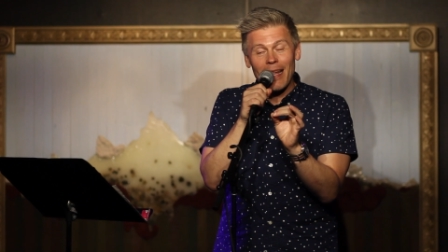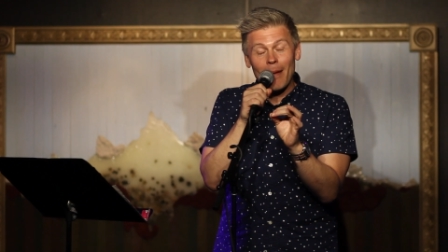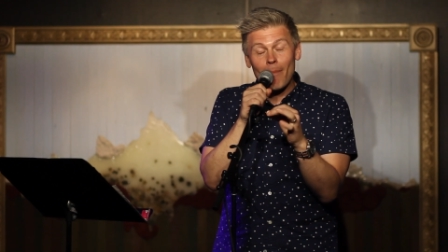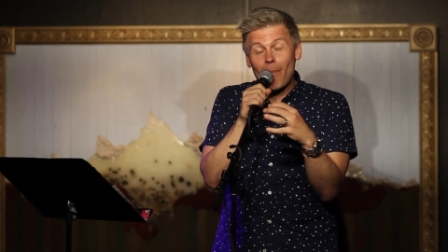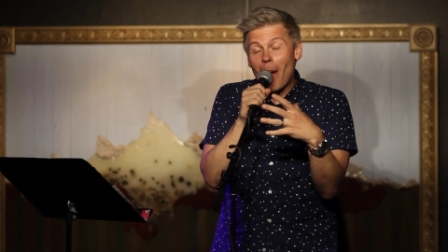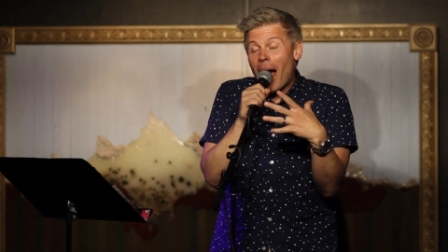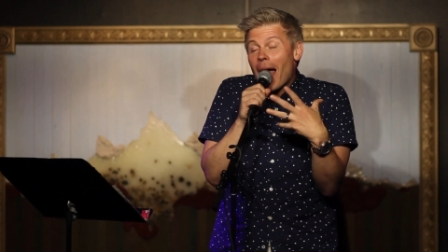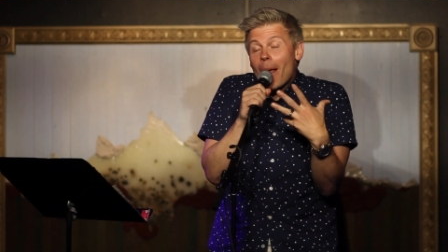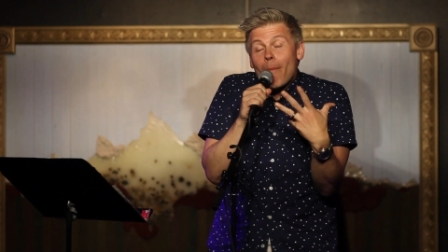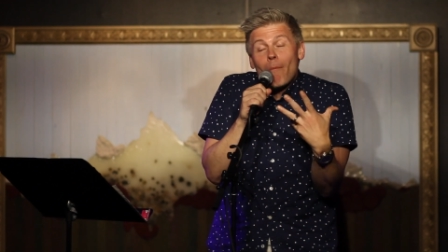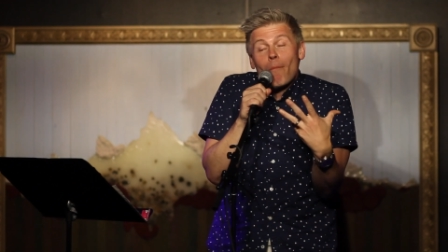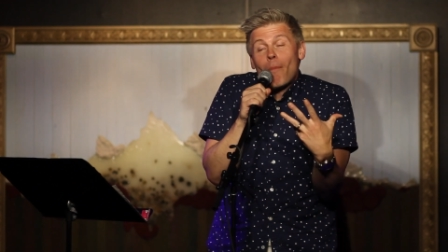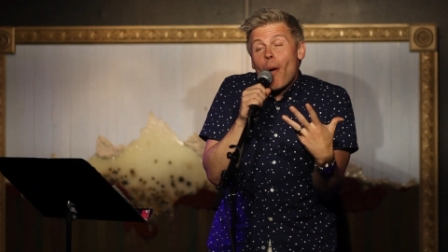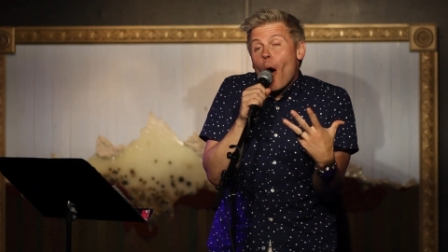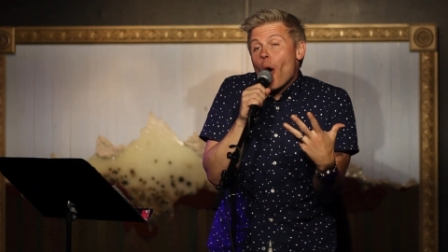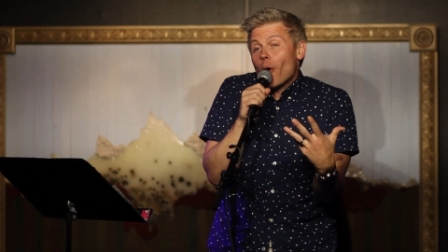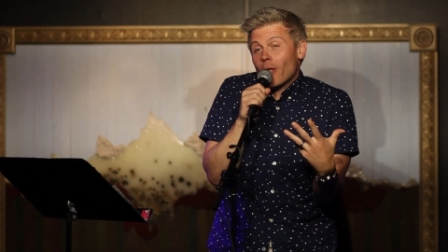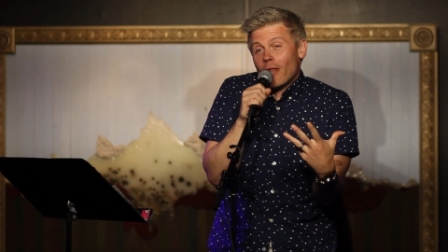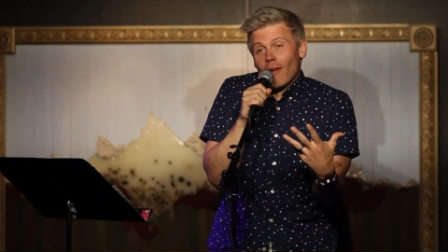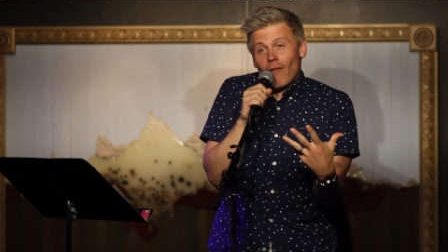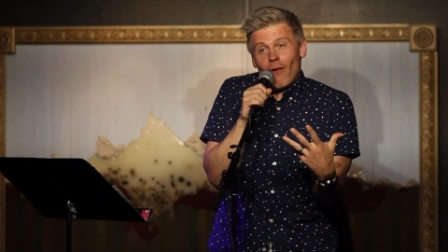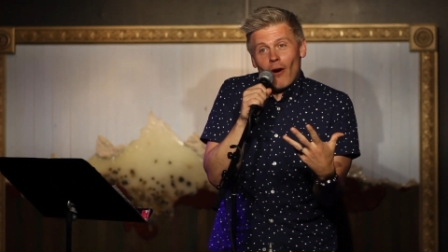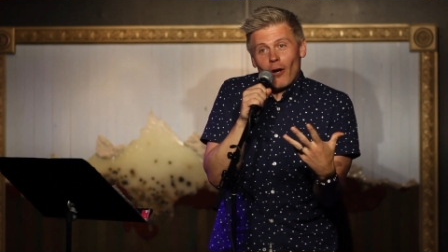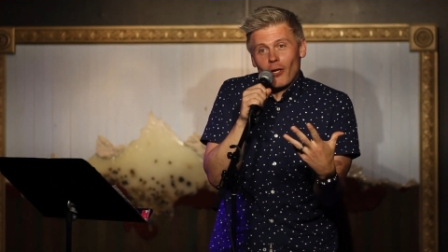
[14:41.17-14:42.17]
By
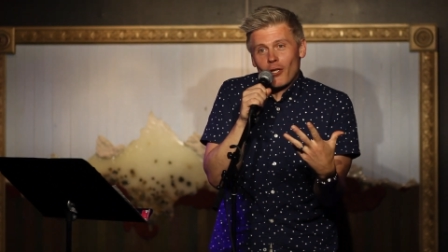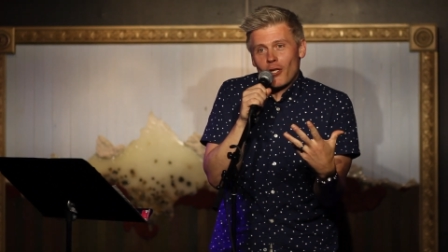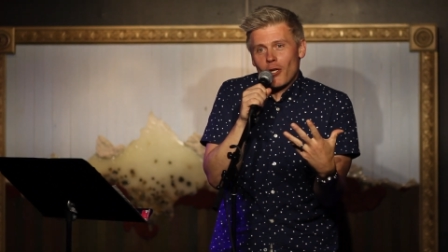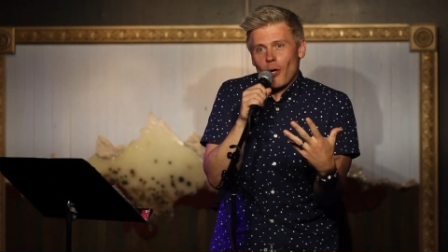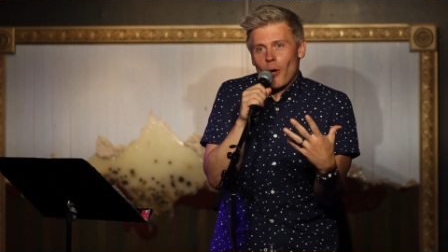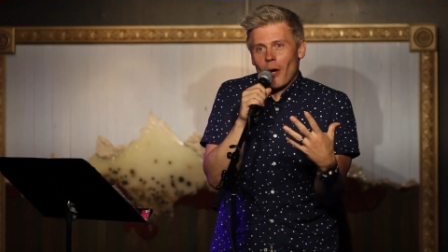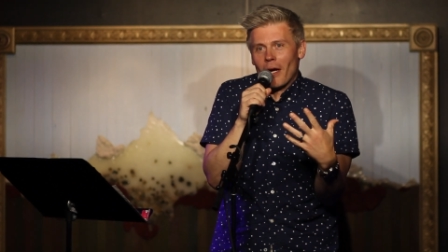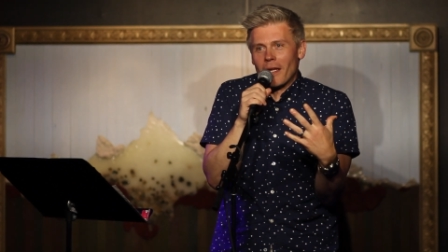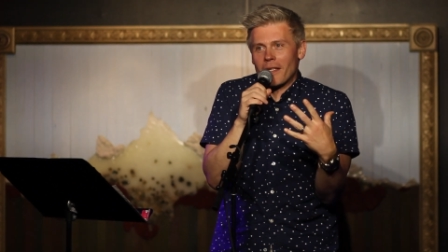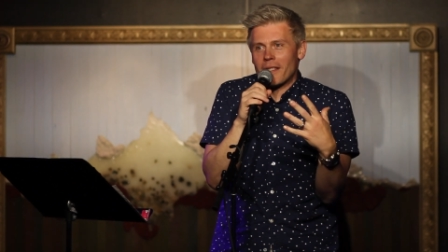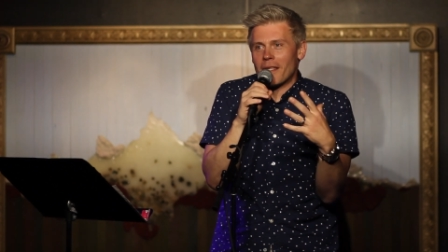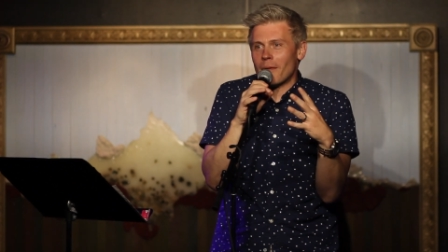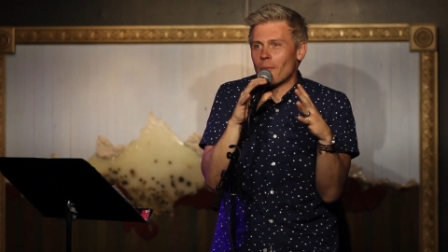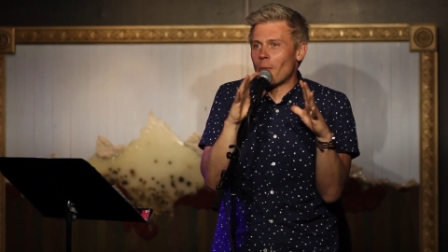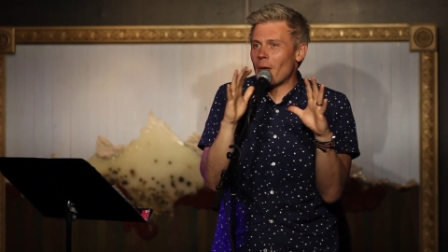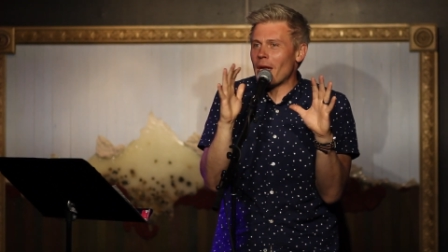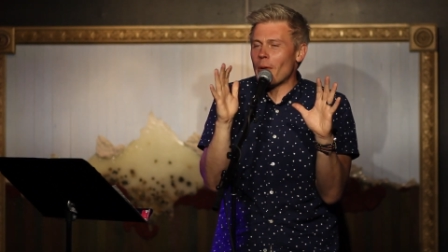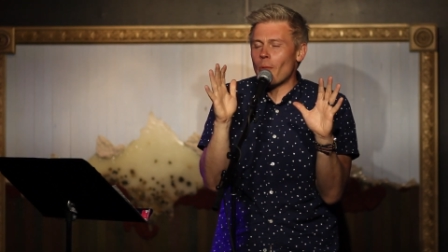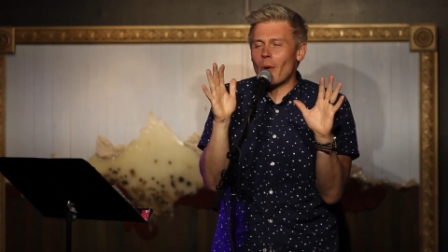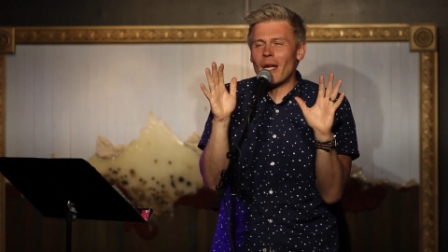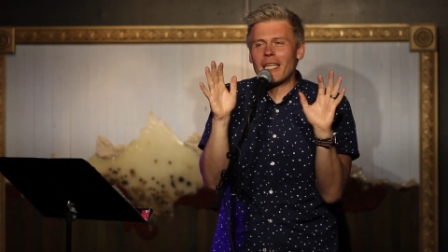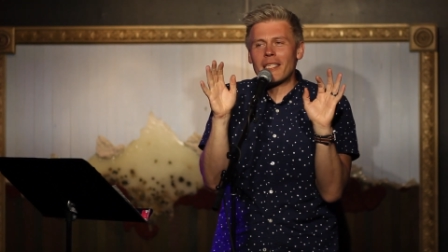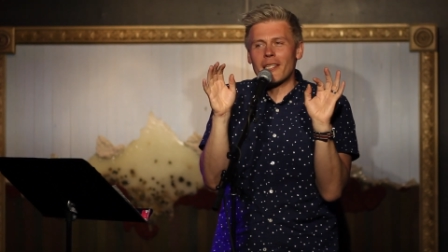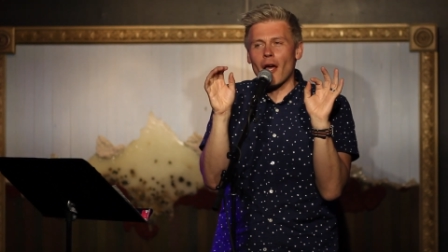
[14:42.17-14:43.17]
both of our choice. We,
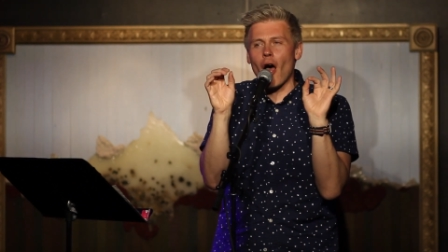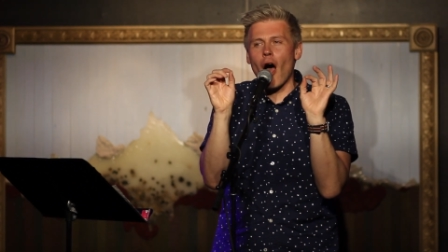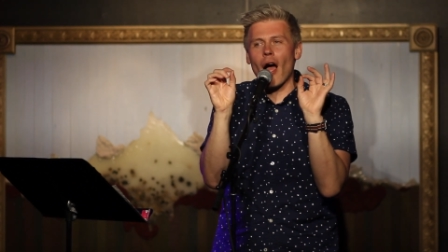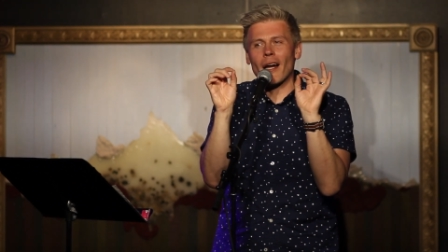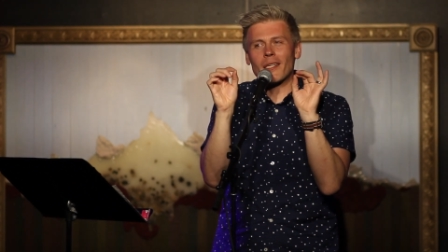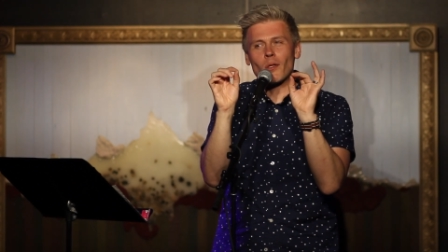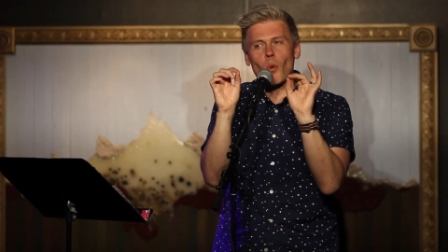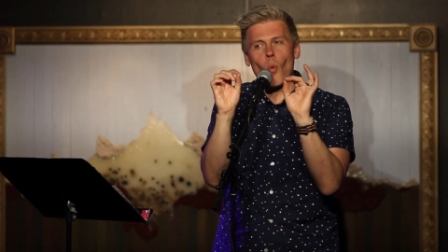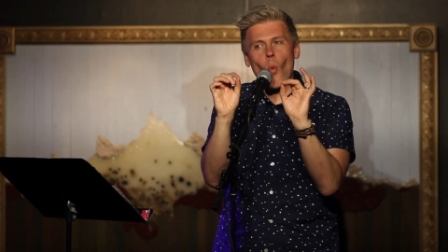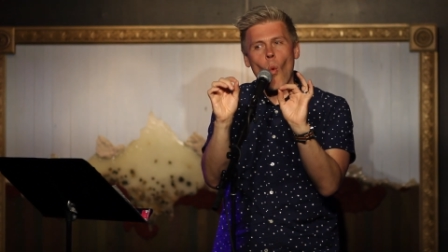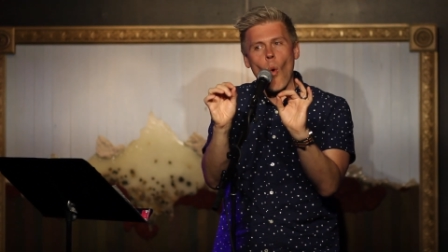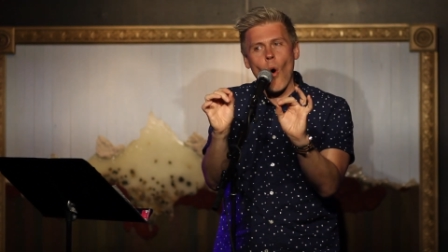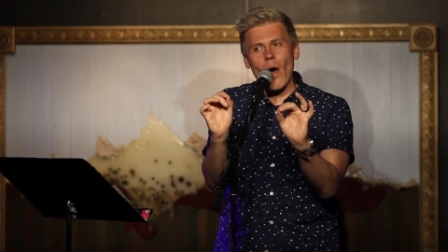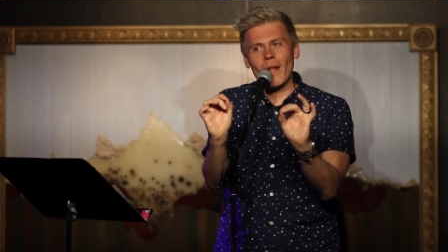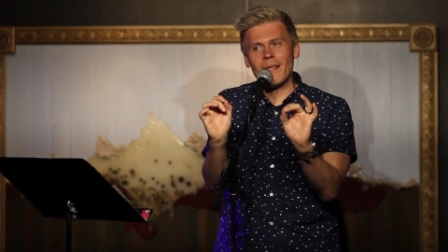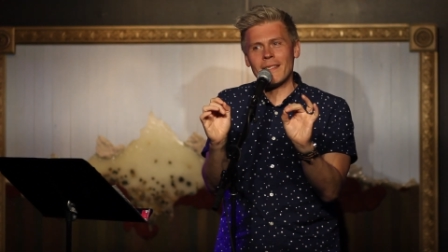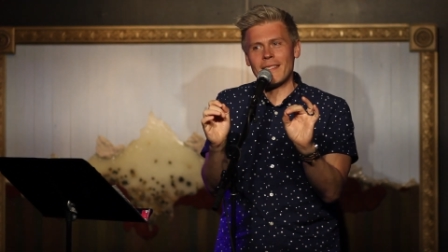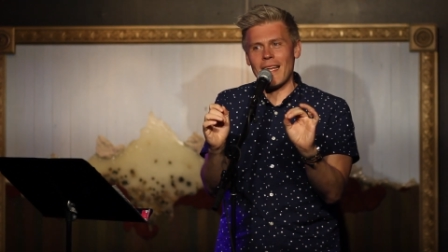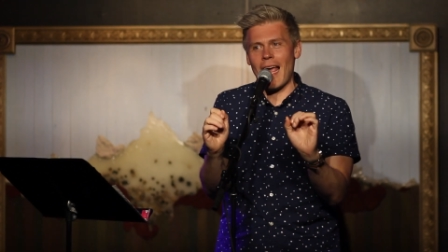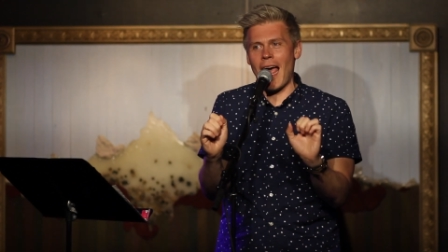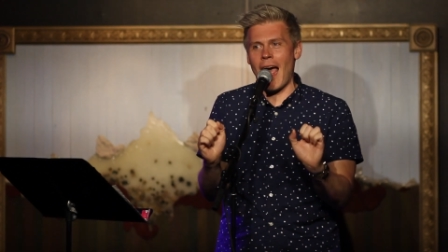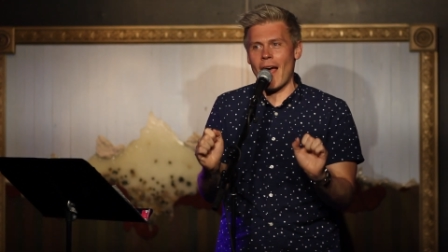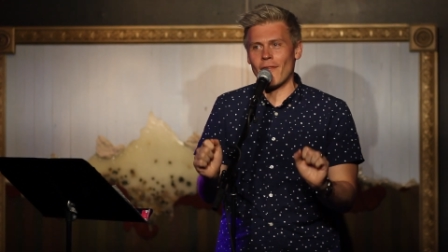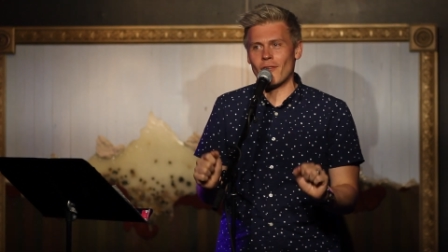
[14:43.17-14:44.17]
we talked once
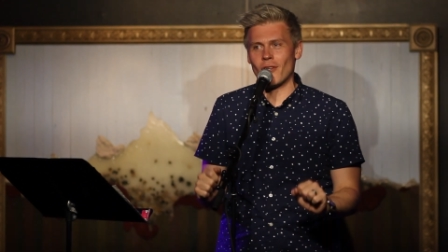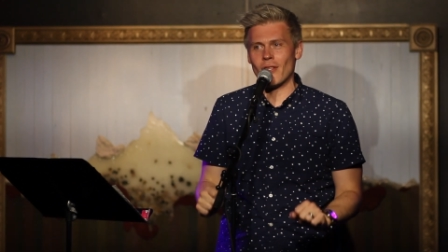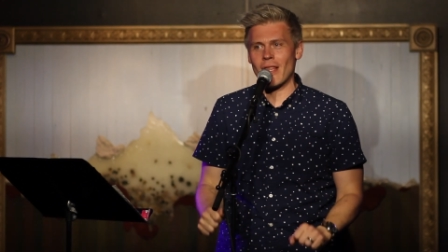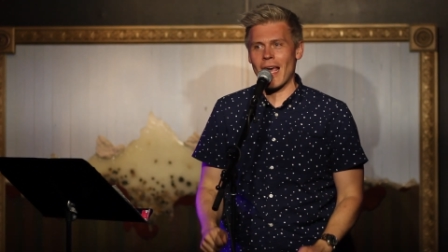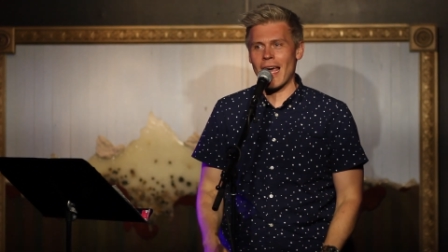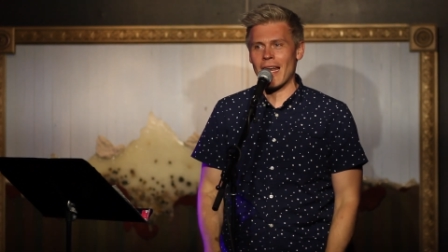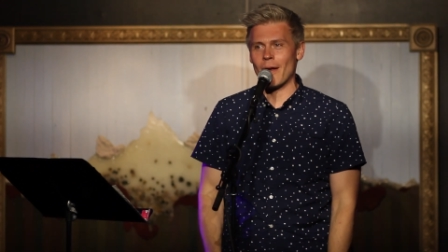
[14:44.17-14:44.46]
after that,